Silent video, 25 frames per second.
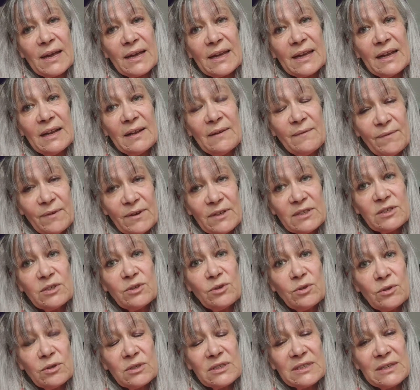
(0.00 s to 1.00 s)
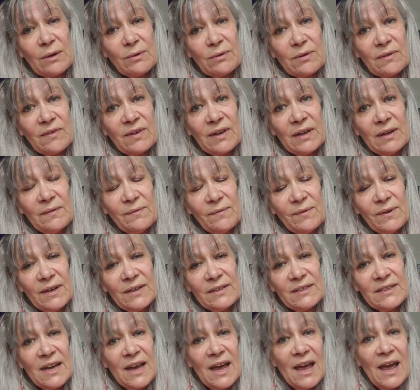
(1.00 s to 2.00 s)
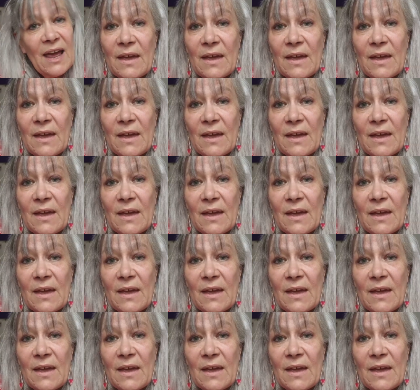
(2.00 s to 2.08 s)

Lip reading: Guildford, south of Guildford,